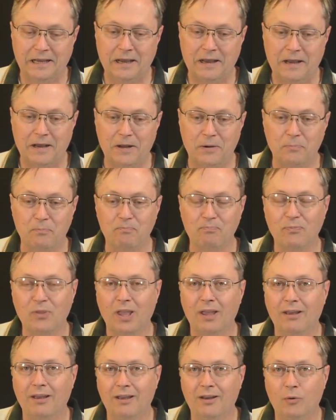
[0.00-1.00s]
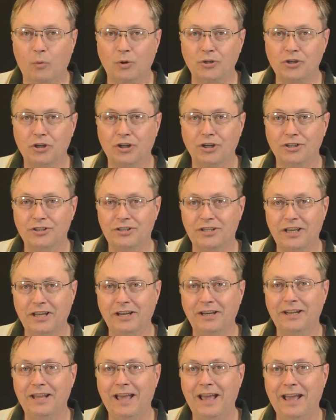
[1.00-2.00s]
Um, what you're going to see
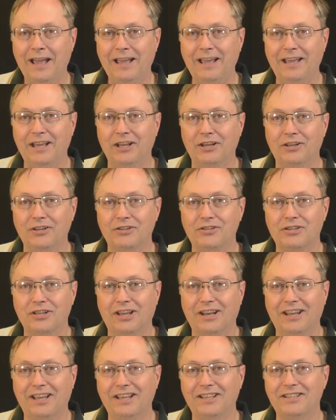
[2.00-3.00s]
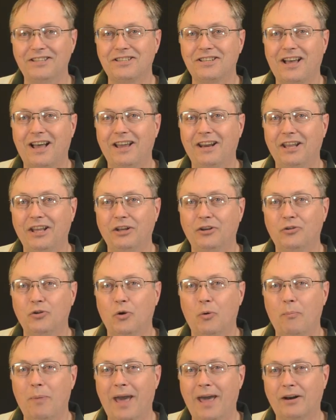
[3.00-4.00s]
today is an insight
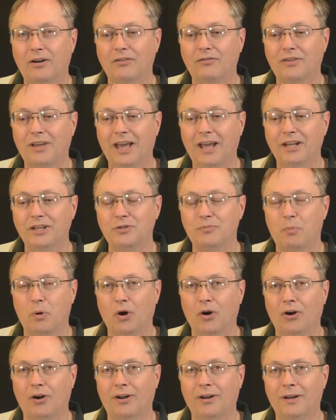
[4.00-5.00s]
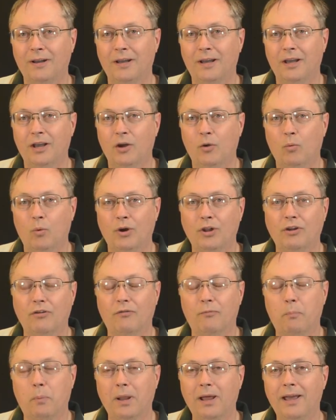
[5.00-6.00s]
into a Battle of Gettysburg, where you're
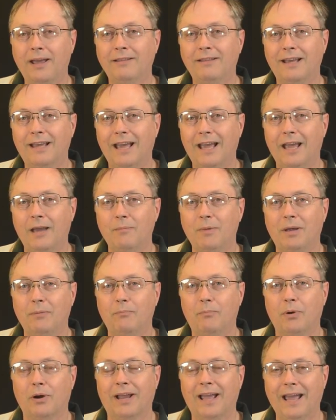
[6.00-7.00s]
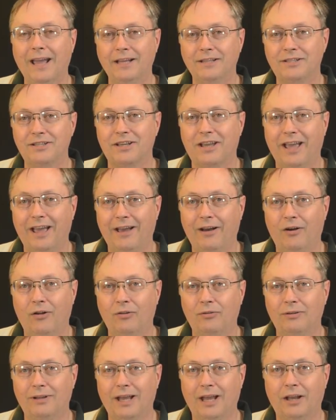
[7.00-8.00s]
playing the game at brigade
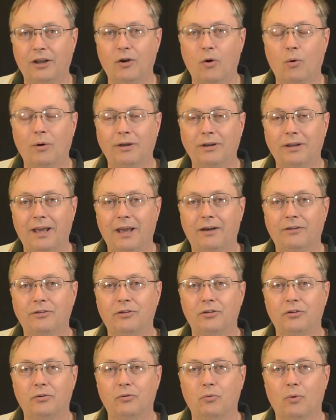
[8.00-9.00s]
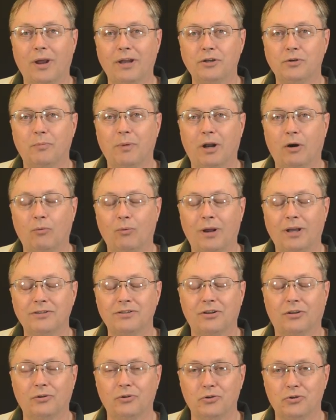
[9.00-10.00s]
scale and going down to regimental
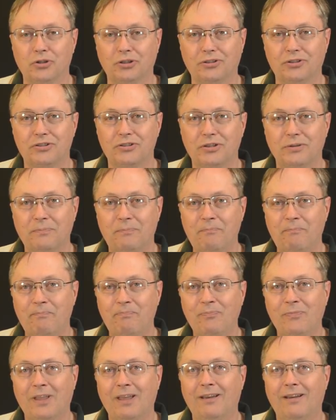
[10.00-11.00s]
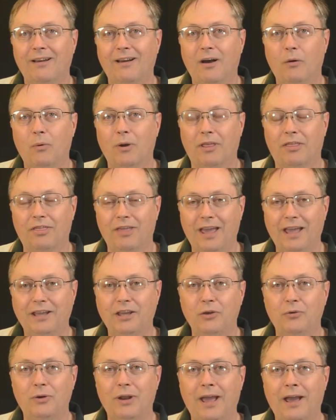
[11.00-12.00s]
resolutions. I want to
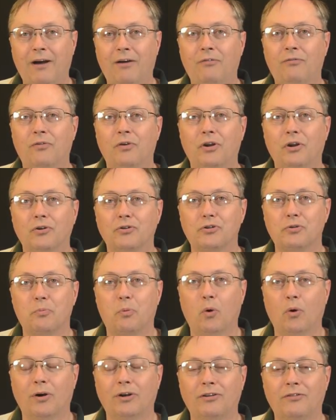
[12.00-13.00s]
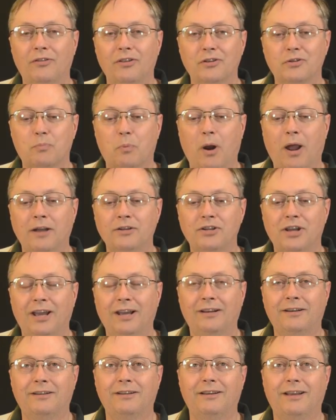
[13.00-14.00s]
thank you now for your support to this
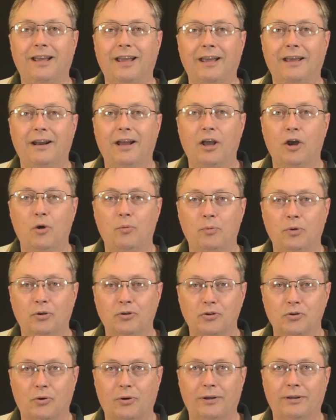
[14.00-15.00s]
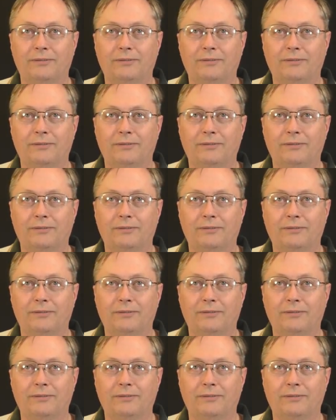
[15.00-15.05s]
project, and I hope you enjoy it.